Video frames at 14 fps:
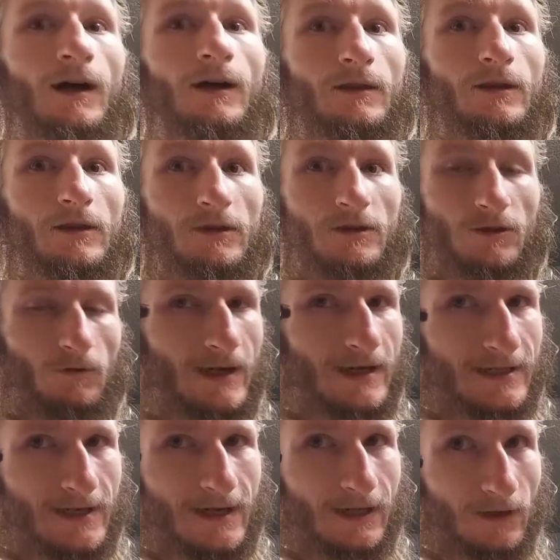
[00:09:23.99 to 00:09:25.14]
There's a
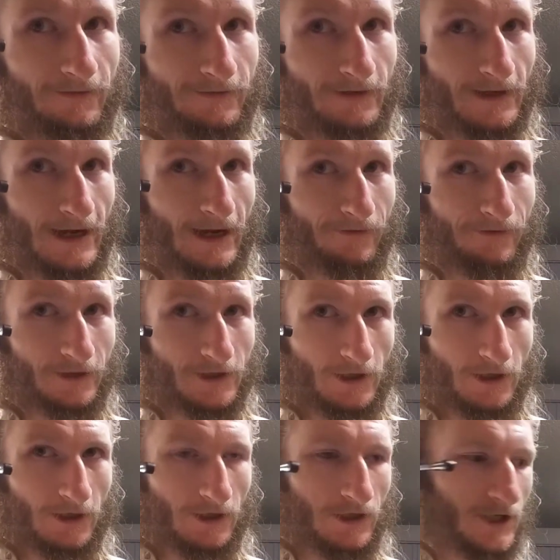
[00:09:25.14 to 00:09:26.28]
reason I left the Catholic
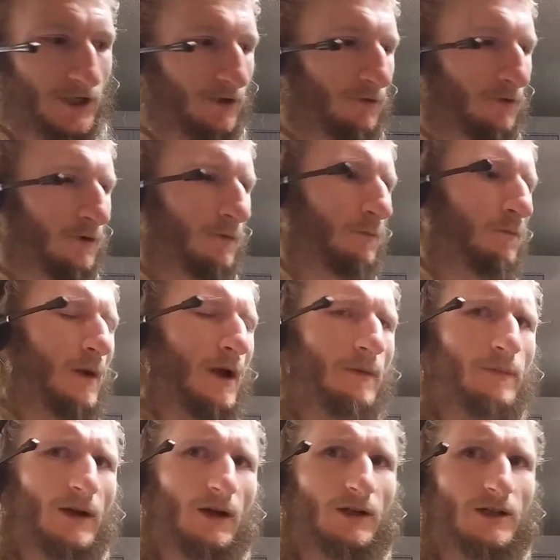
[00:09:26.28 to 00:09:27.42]
Church. My
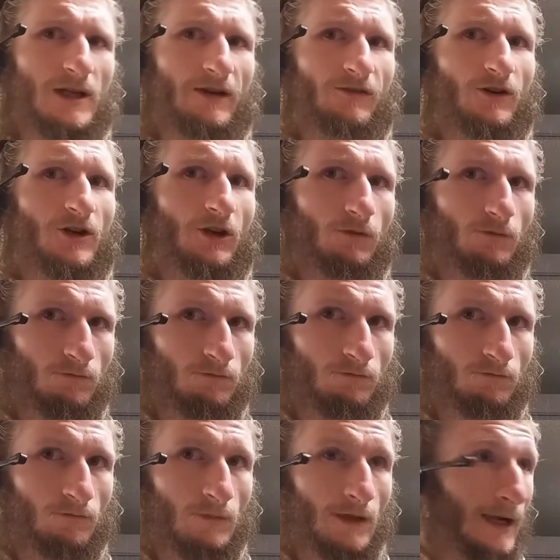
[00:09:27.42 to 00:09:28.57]
parents never knew.
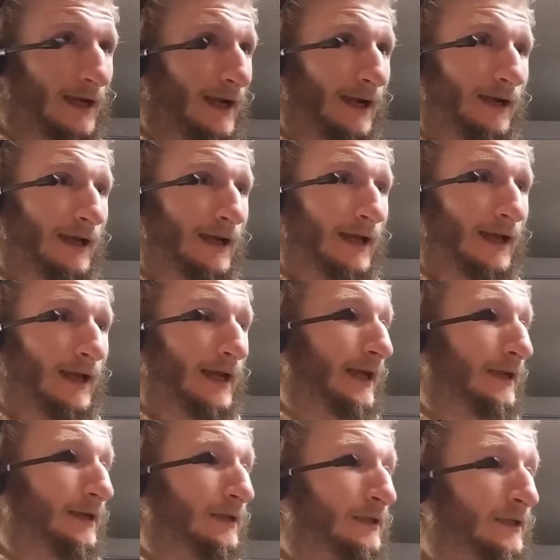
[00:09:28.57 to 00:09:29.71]

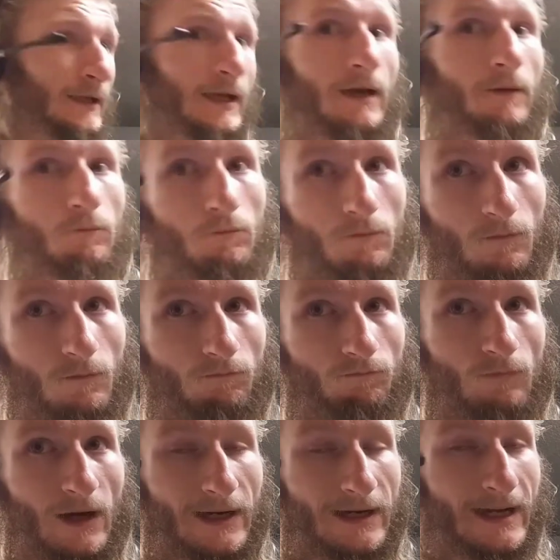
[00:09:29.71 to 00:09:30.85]
And
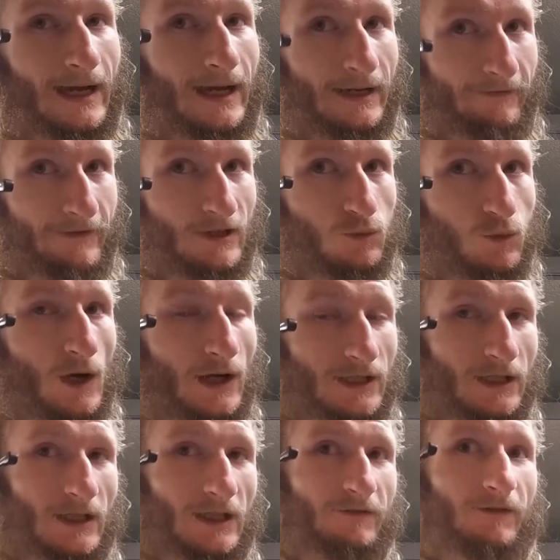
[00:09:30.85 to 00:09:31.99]
my dad, if he's
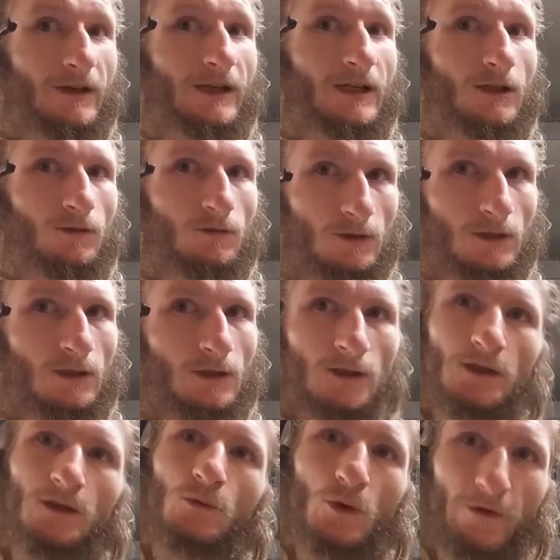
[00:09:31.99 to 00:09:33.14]
watching this video,
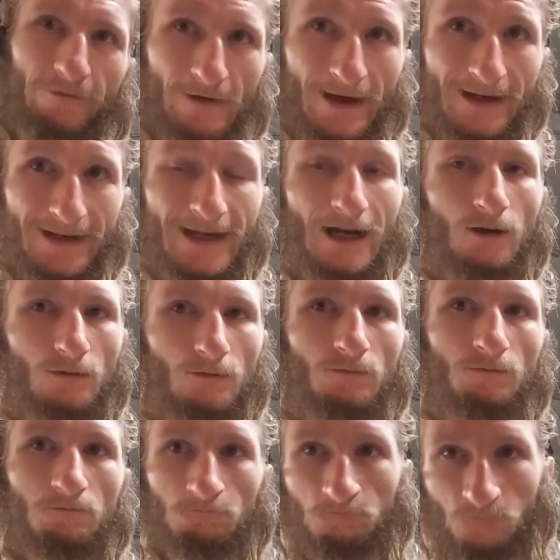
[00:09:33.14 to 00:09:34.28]
will find out
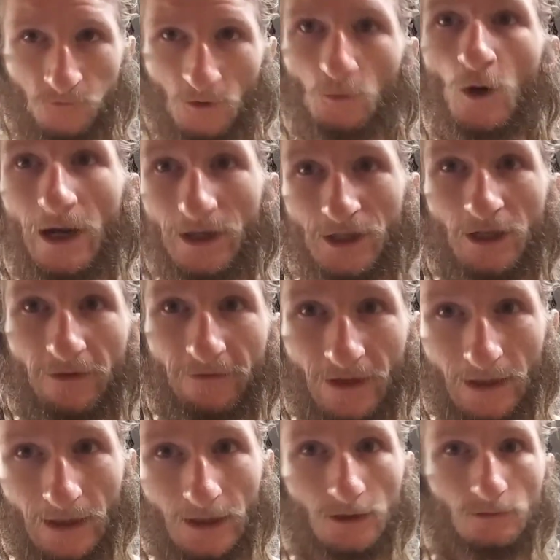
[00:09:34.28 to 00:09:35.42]
from watching the
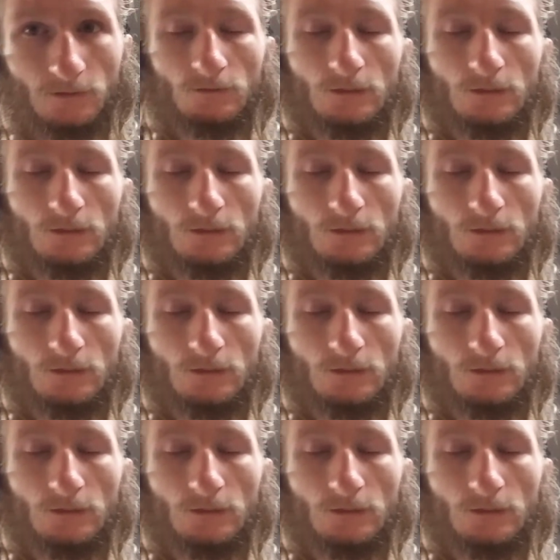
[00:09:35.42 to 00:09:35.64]
video